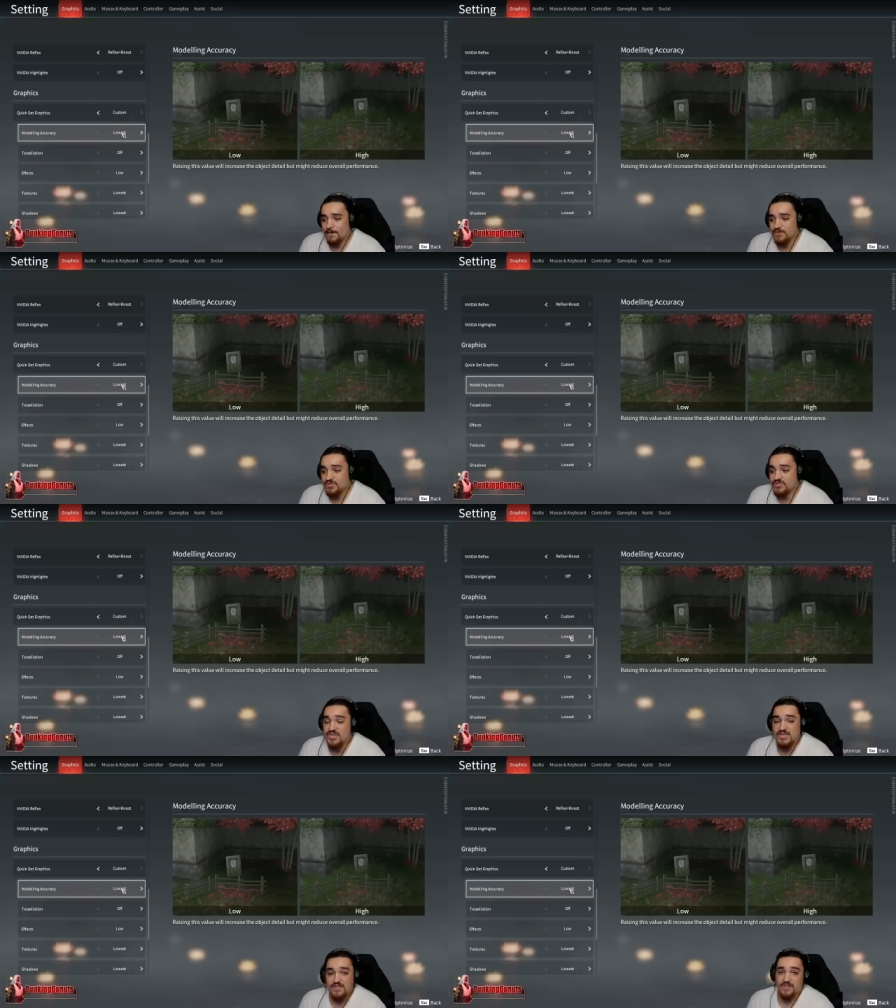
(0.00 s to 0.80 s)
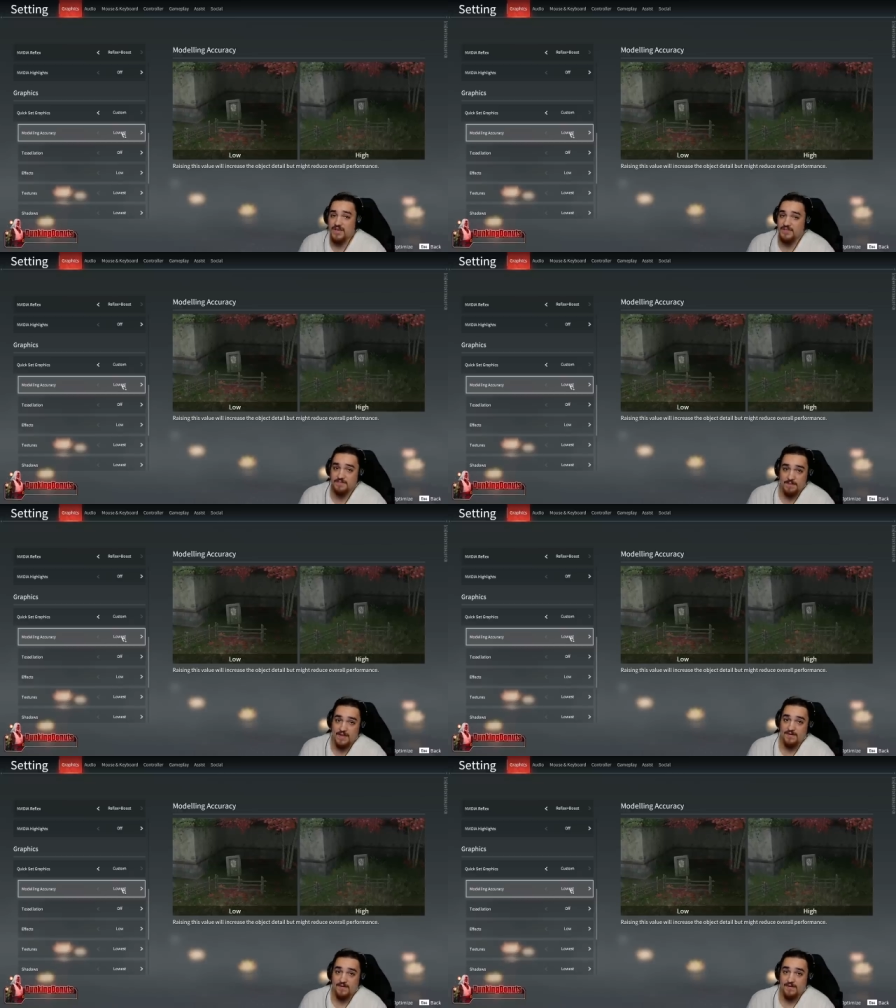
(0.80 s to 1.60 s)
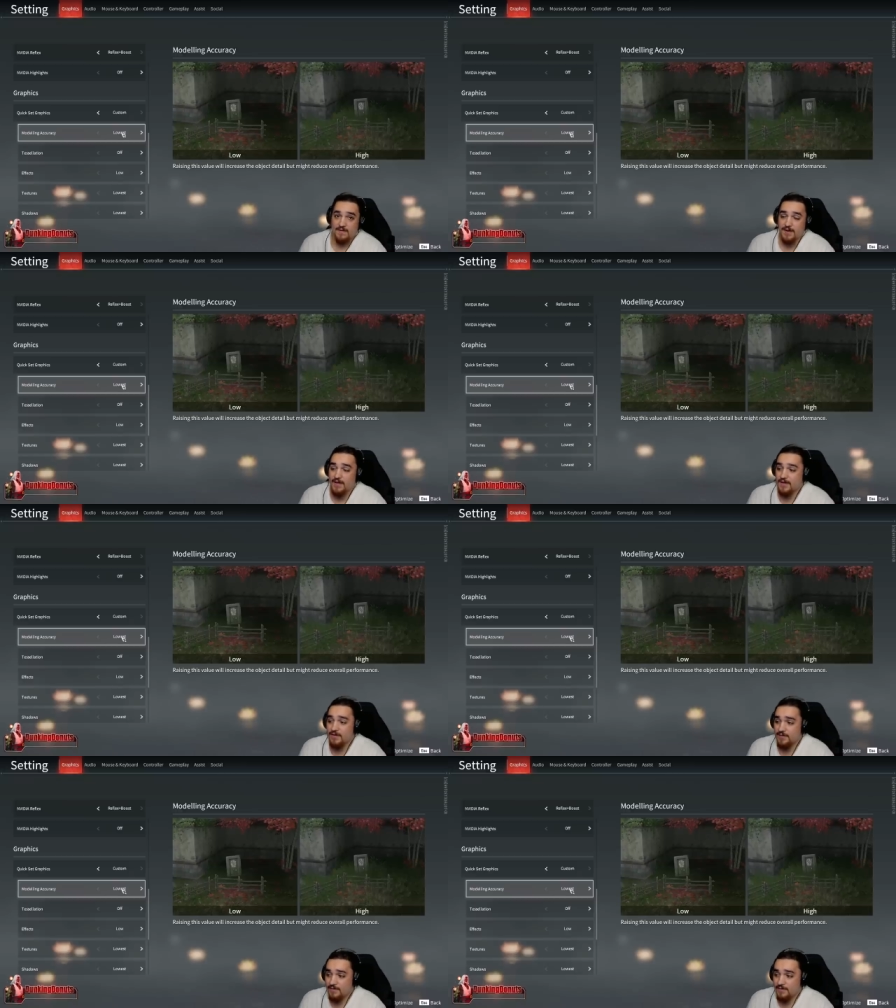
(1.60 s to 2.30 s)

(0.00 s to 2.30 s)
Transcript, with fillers: see things better like